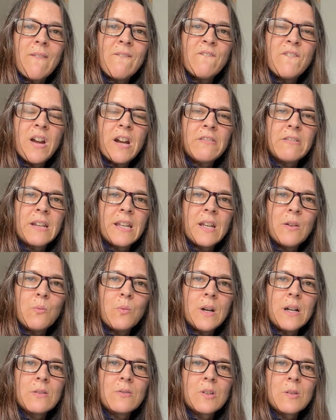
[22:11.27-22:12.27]
very
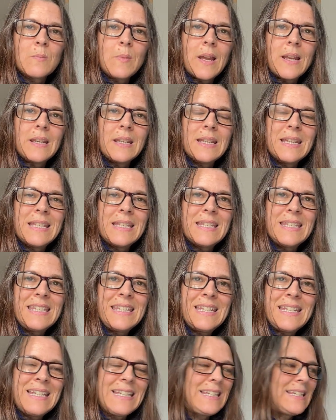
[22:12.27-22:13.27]
well spent
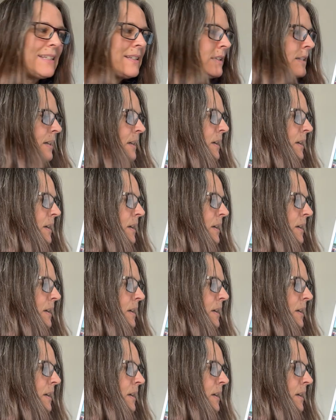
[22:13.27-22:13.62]
indeed.